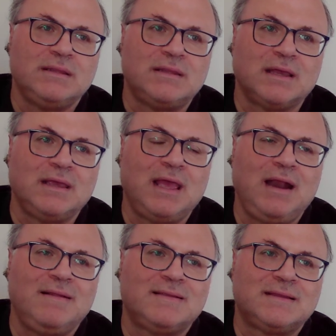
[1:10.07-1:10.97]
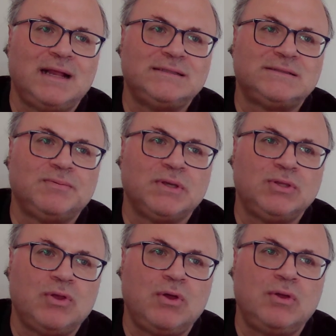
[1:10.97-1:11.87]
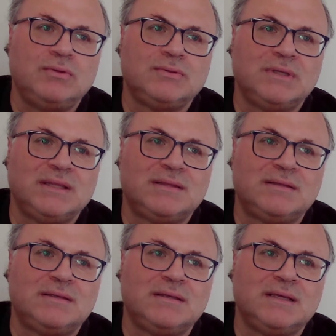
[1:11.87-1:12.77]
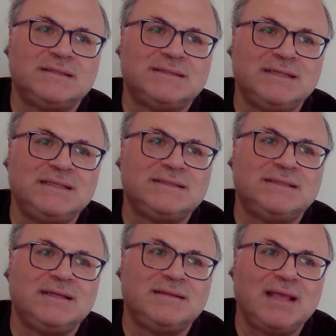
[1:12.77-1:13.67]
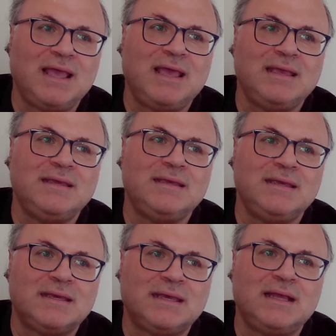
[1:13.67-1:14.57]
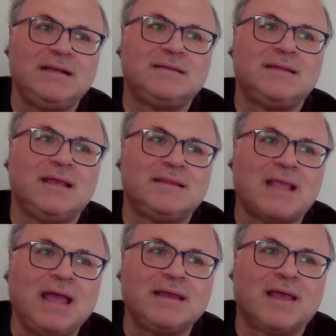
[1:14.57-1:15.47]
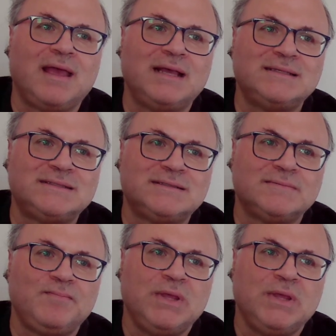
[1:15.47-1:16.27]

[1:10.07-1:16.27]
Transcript: TARIEL tells Pridon that since the day he killed the tigress,